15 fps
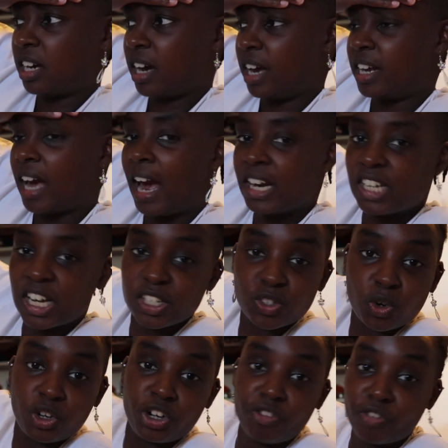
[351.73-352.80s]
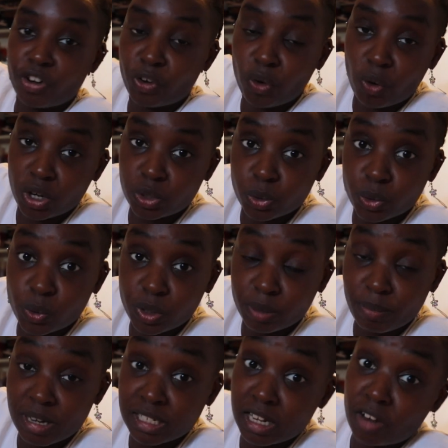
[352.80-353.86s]
I just don't even know what to do
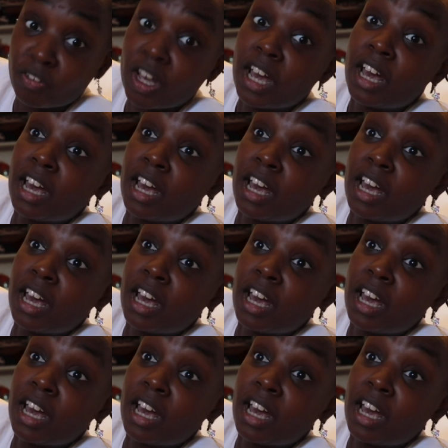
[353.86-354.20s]
with myself.